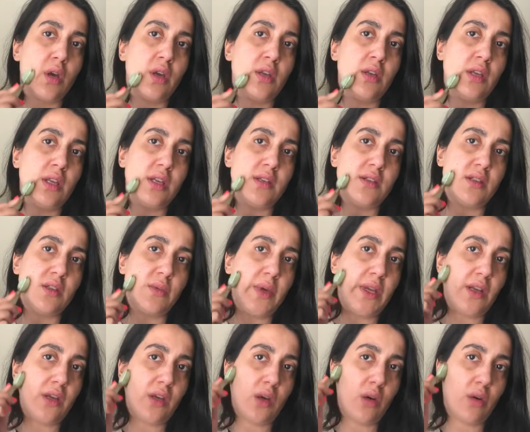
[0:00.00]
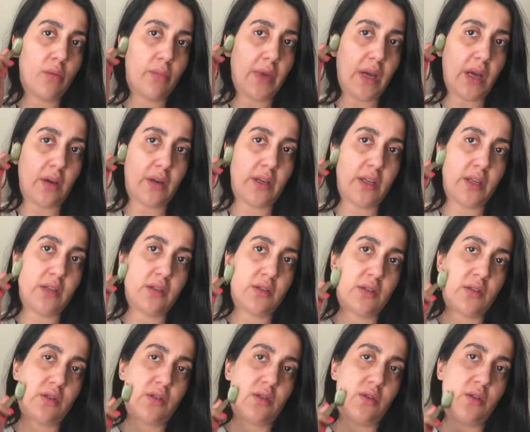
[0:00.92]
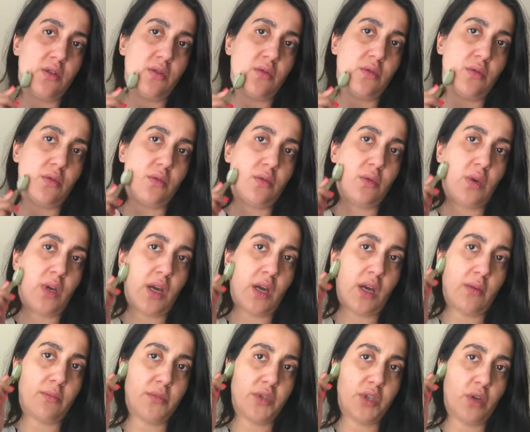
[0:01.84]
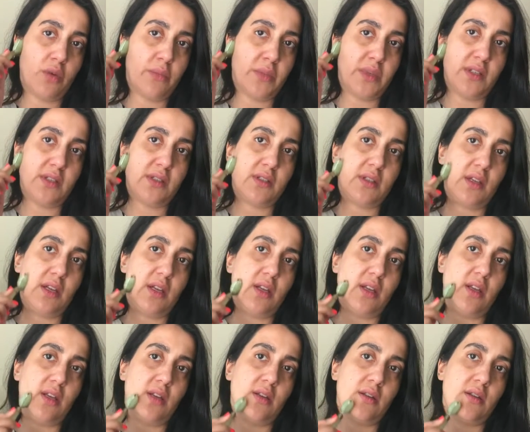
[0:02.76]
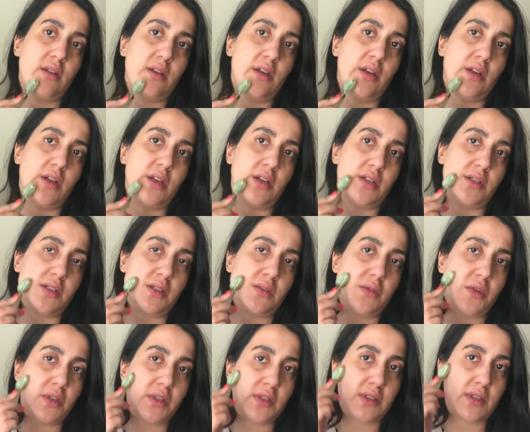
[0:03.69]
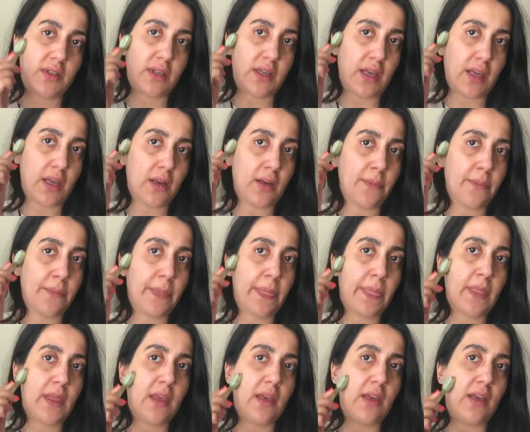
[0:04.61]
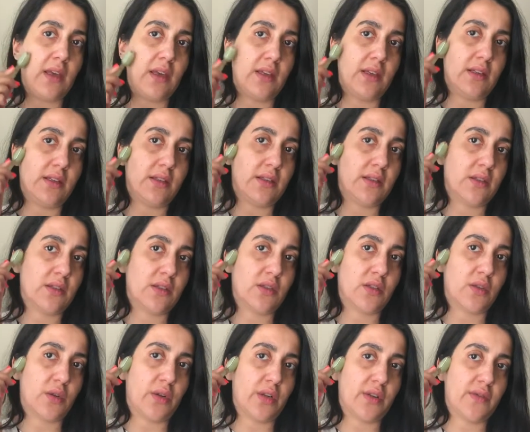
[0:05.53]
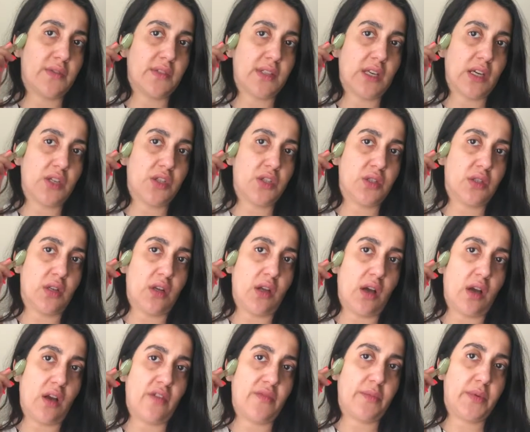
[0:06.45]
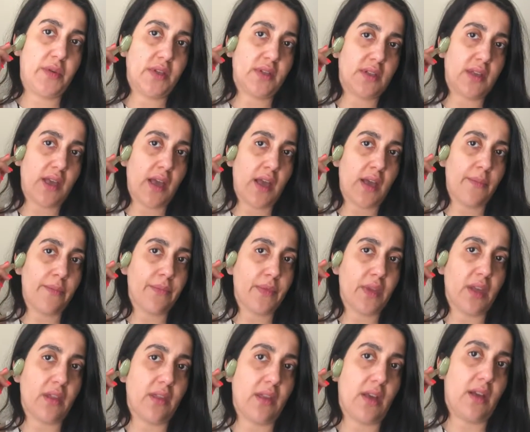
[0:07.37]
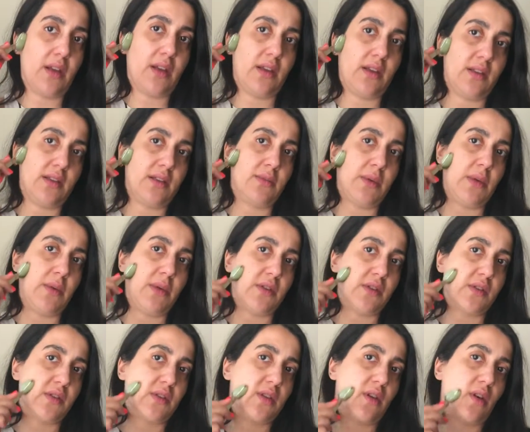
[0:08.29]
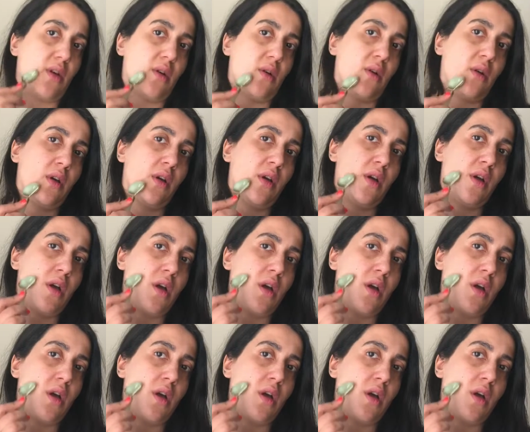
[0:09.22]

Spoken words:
An easy way to go about it, just so you don't miss any areas of your skin, is to sort of section it off per se, and that is maybe just go